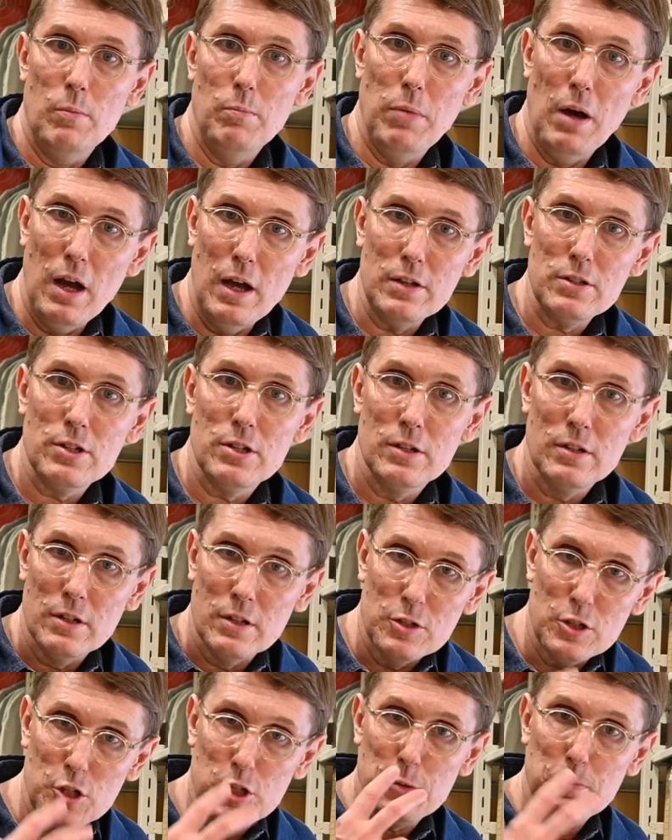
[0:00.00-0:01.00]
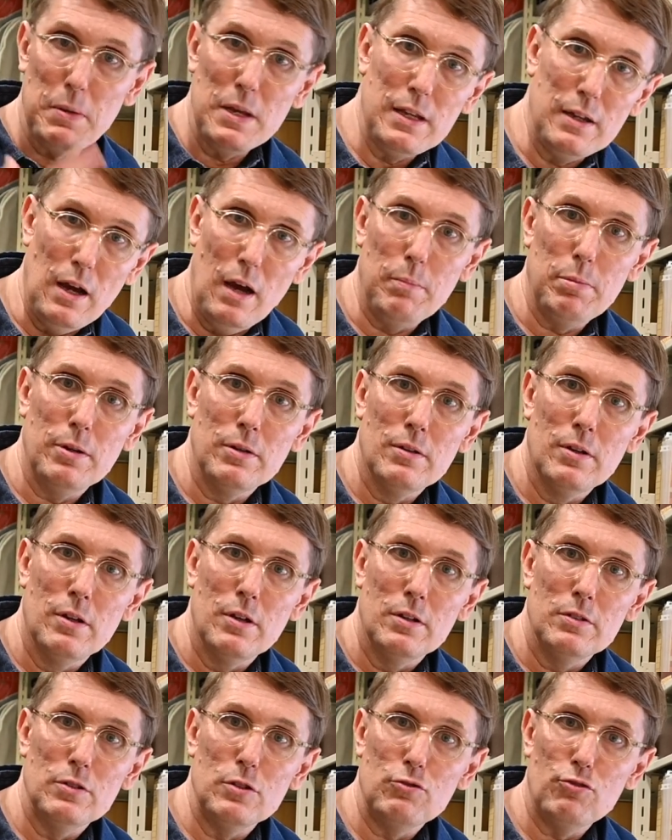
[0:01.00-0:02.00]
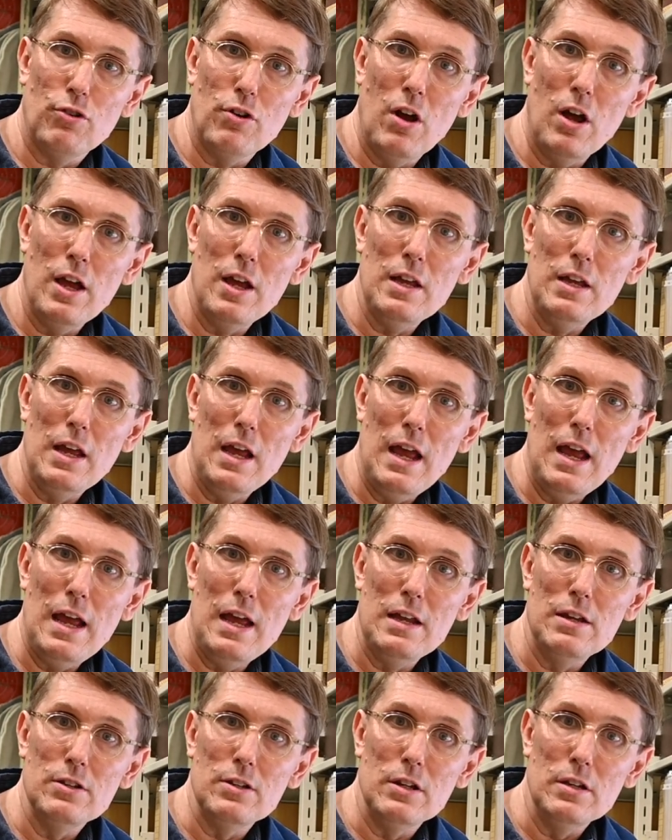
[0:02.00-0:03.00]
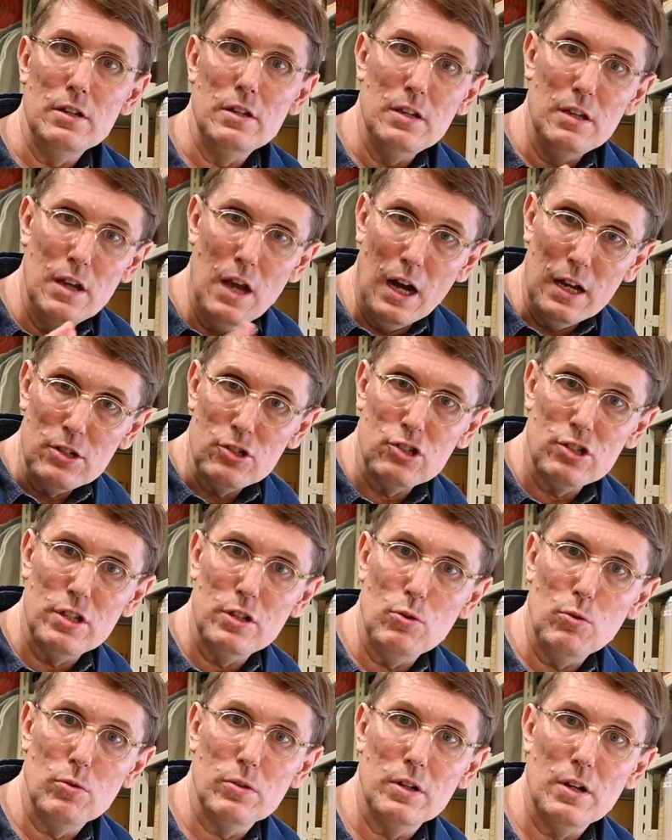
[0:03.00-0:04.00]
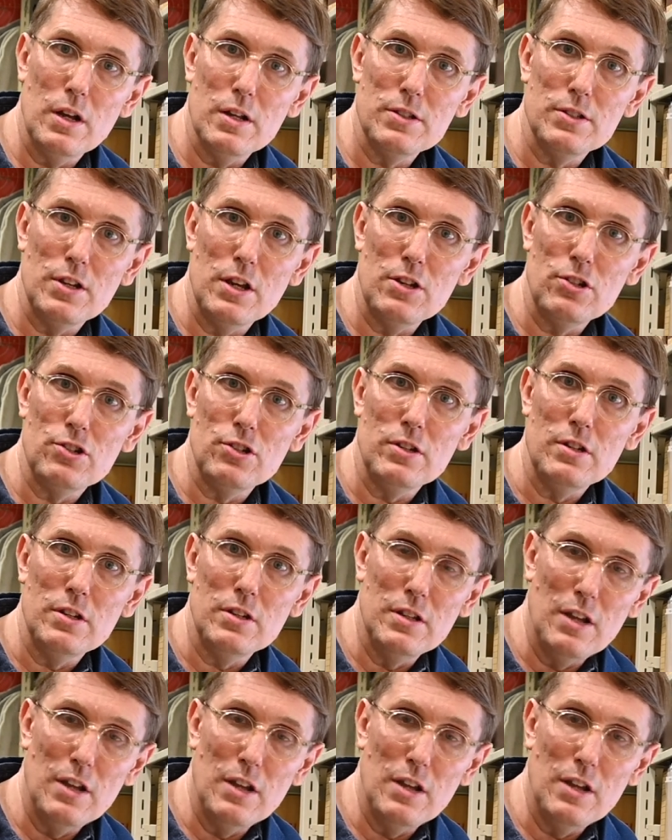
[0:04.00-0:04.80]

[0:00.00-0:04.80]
but to speak up, to try and nudge the organization,